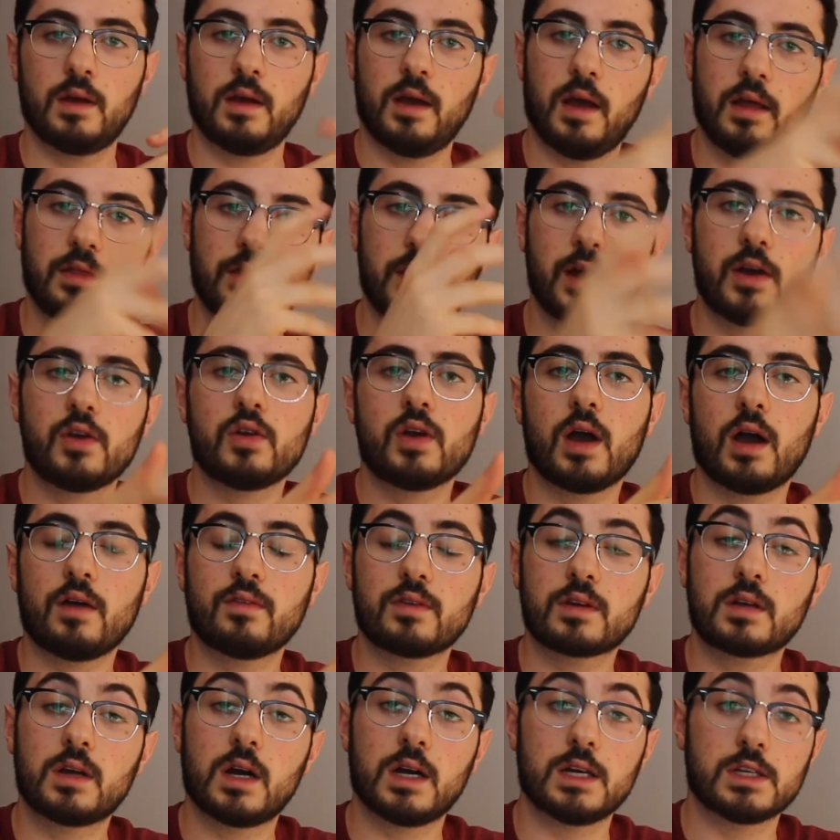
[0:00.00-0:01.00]
And there you have
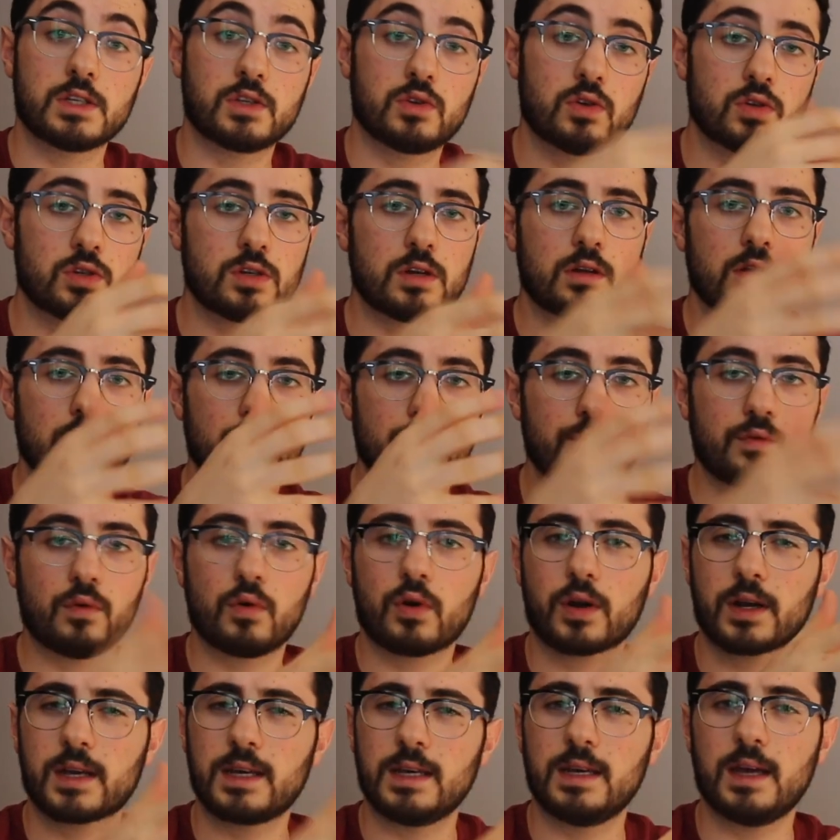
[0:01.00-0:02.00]
it, guys. Those are the
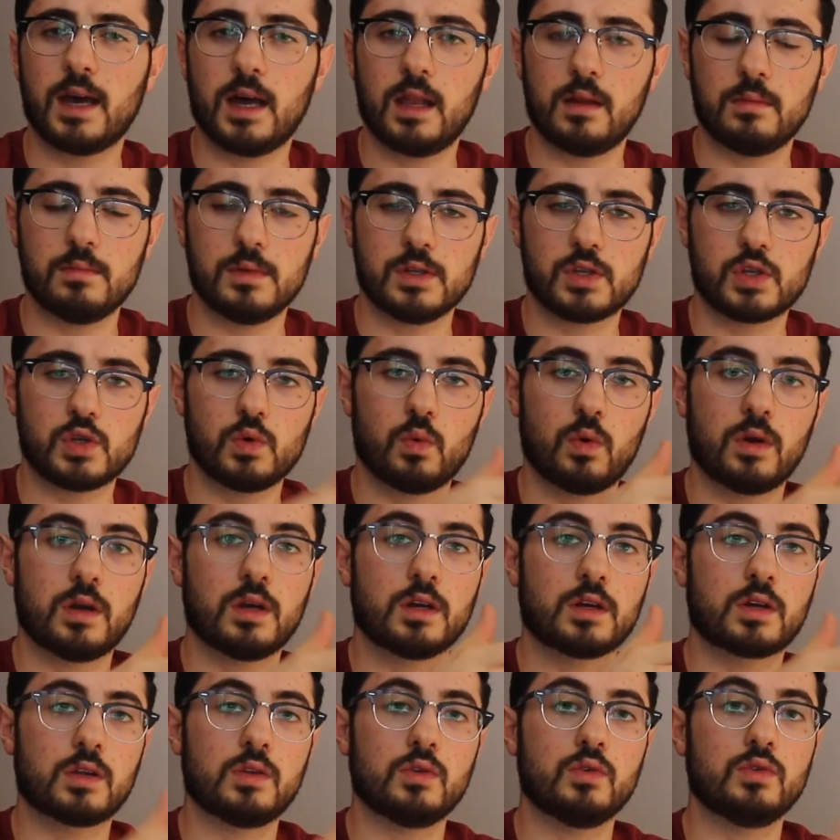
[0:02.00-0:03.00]
4 key elements you want to
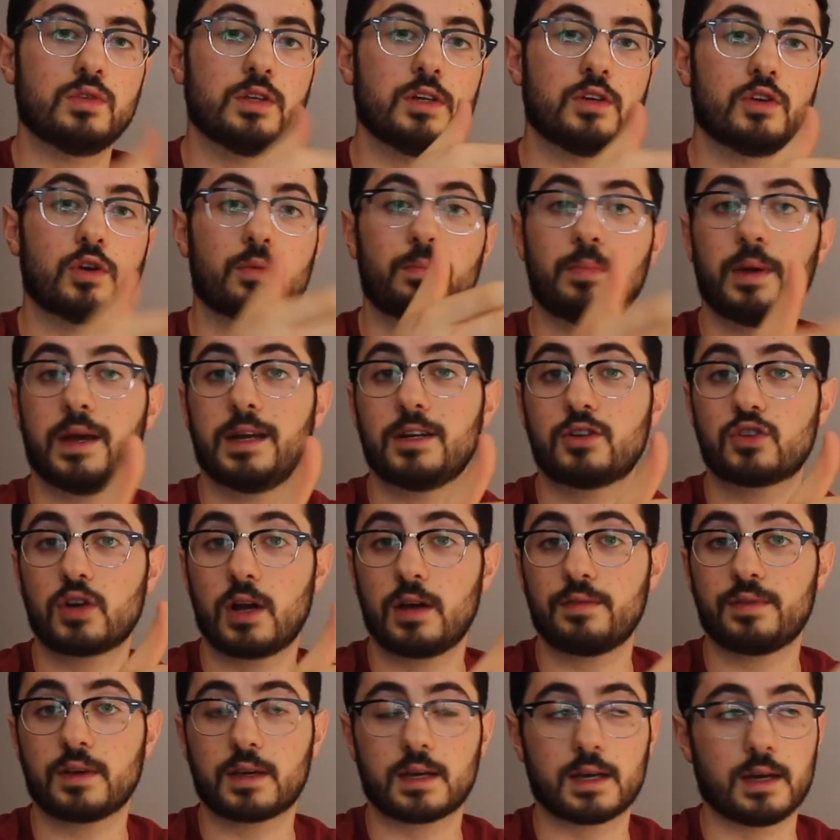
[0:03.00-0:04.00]
include in your paid
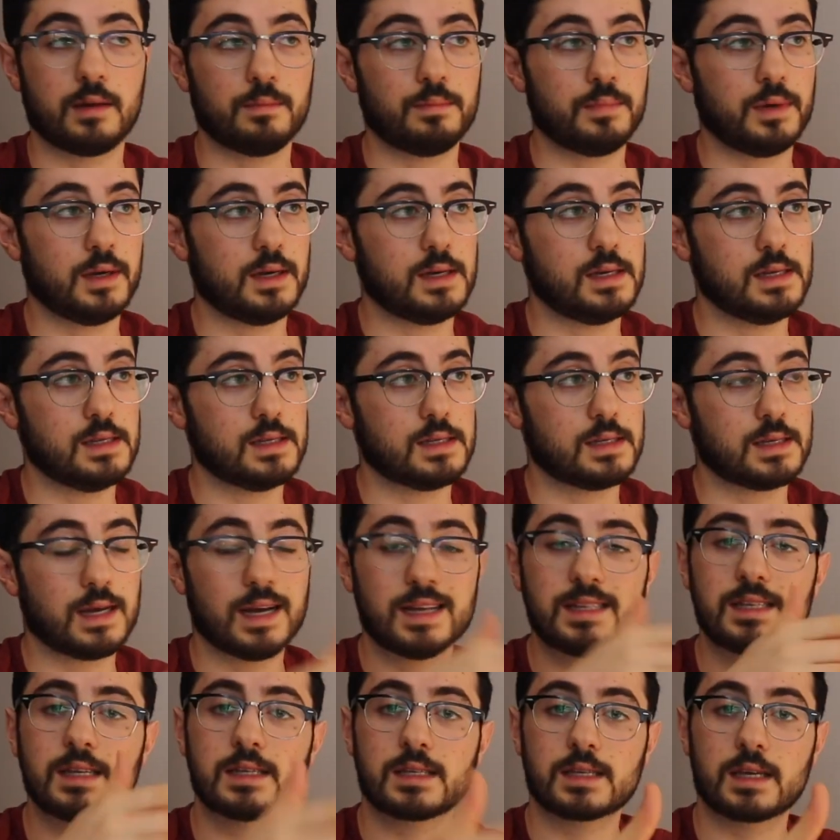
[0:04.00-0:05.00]
traffic campaigns
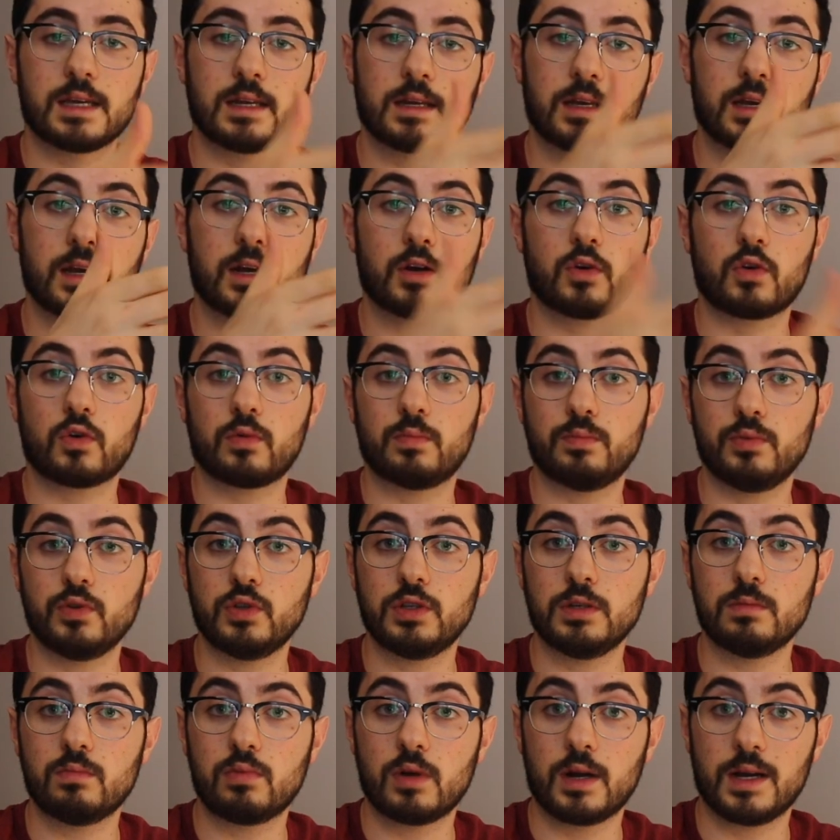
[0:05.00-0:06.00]
as a skincare or
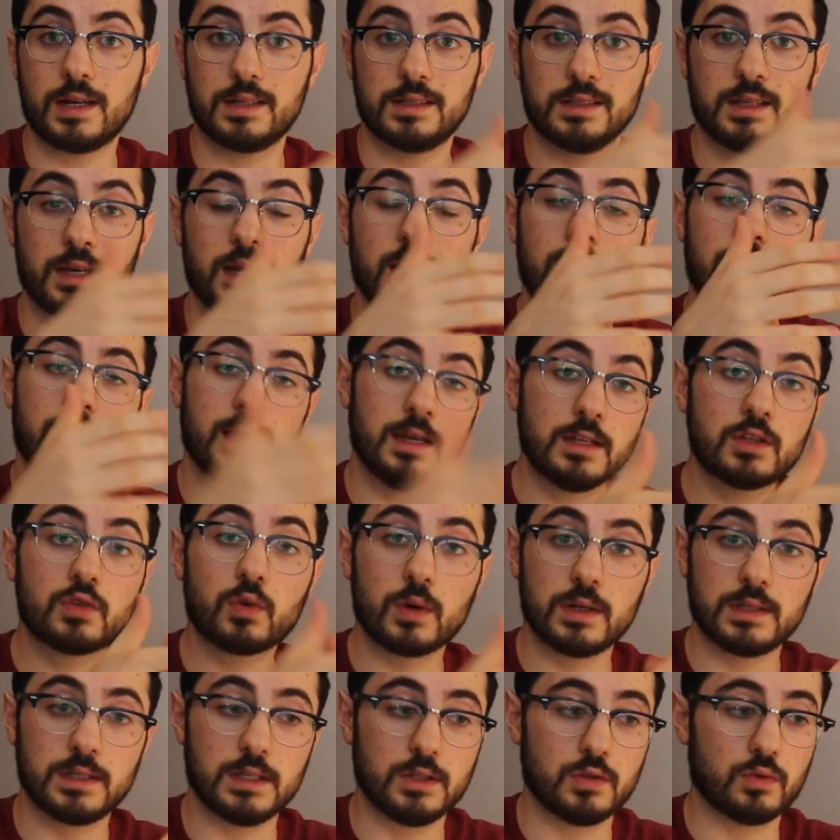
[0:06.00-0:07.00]
beauty brand in
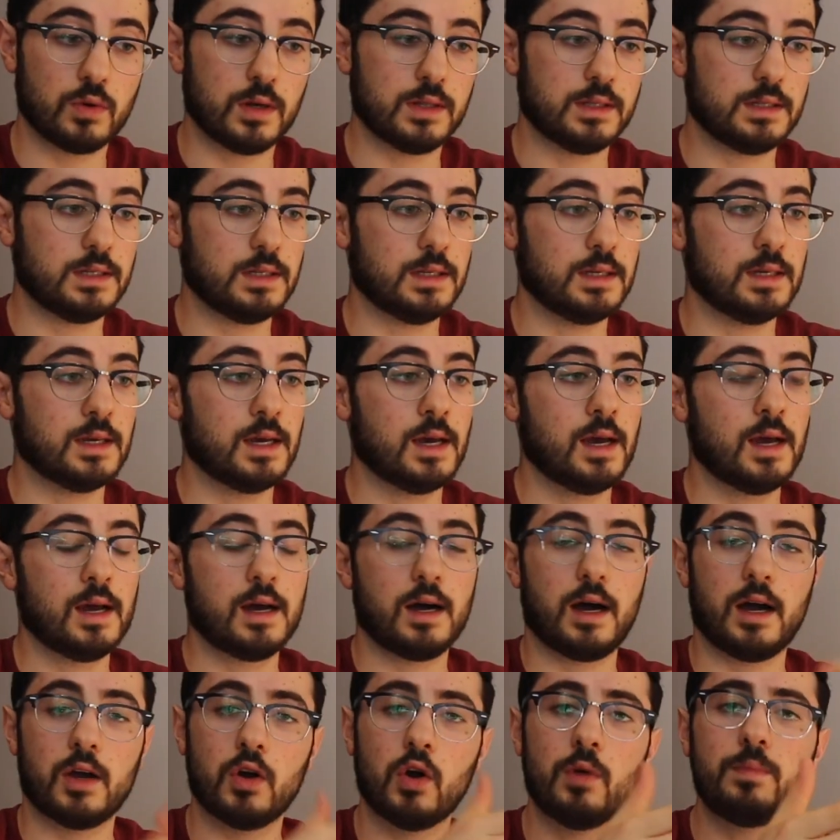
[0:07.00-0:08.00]
2020.
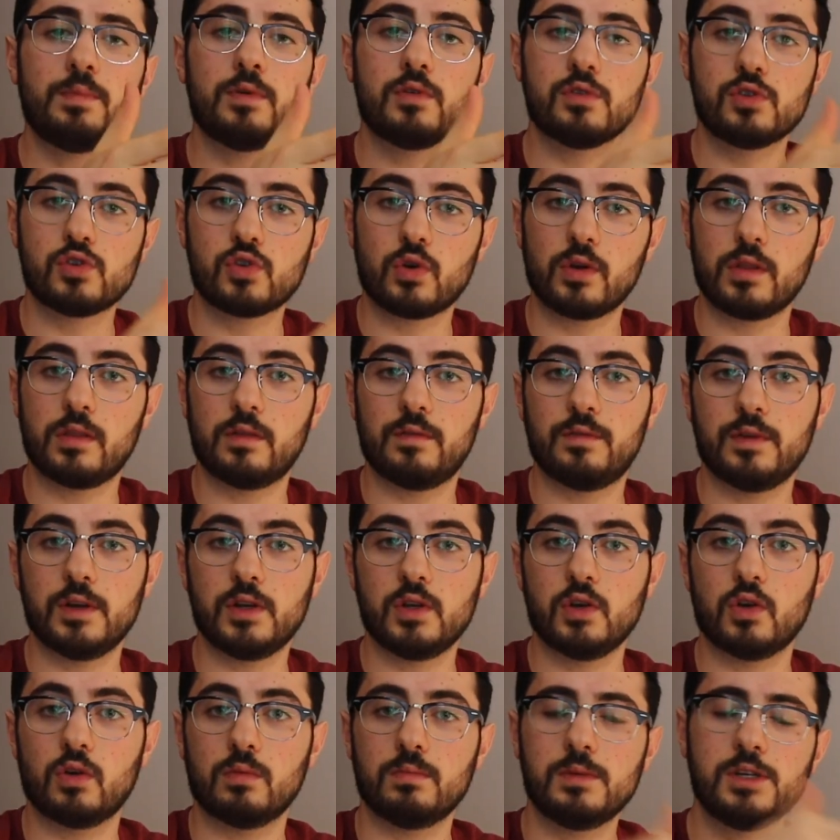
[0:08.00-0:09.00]
I hope you enjoyed the
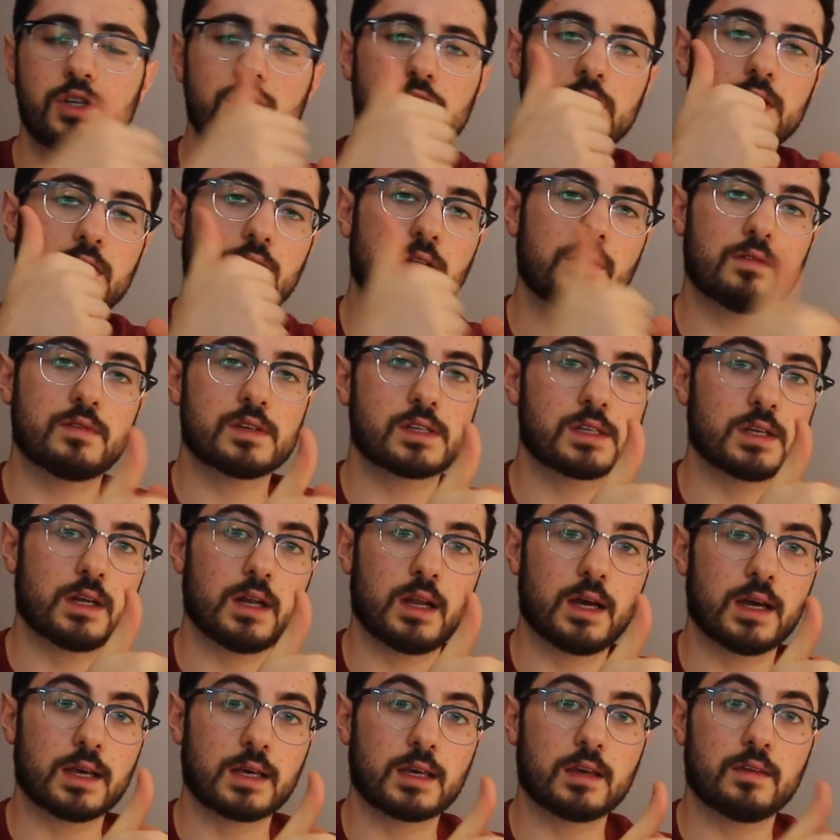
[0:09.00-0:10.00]
video. Be sure to give us a
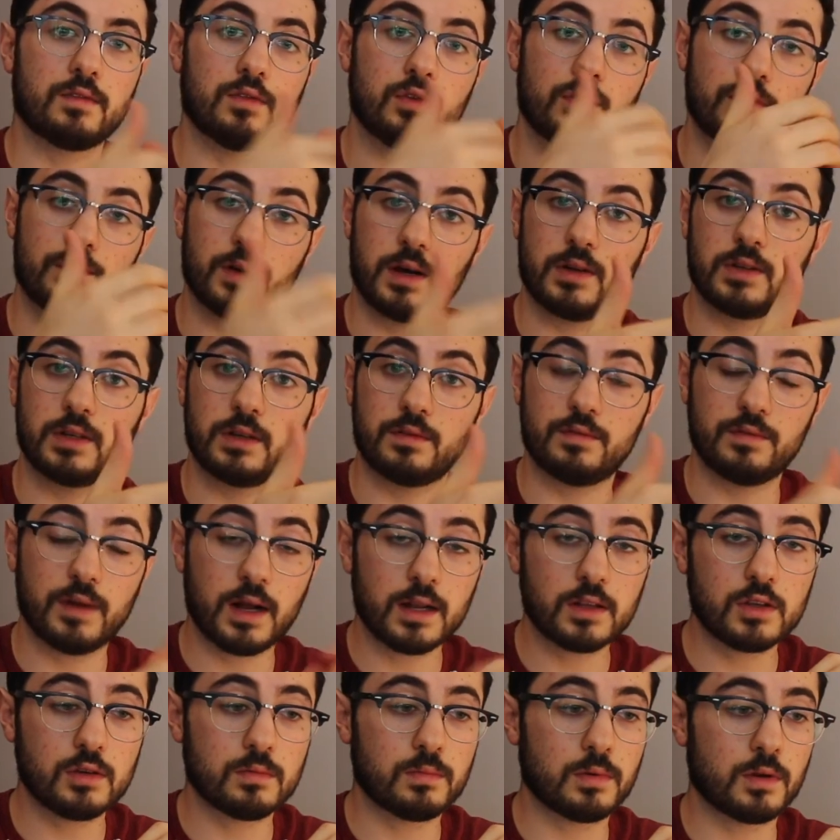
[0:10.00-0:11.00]
like if you found it
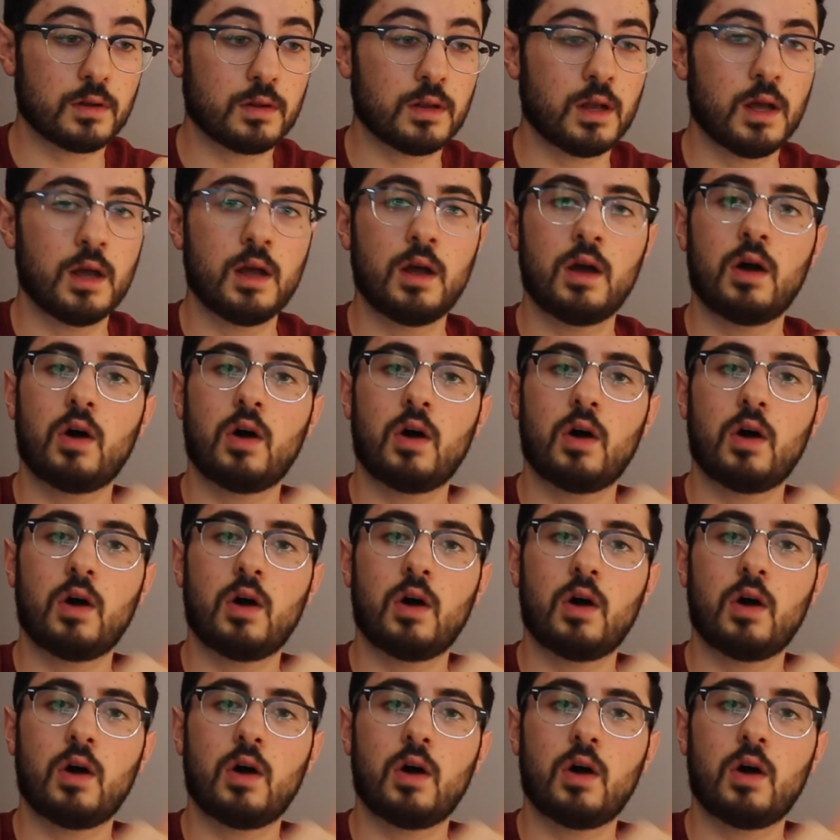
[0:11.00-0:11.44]
valuable.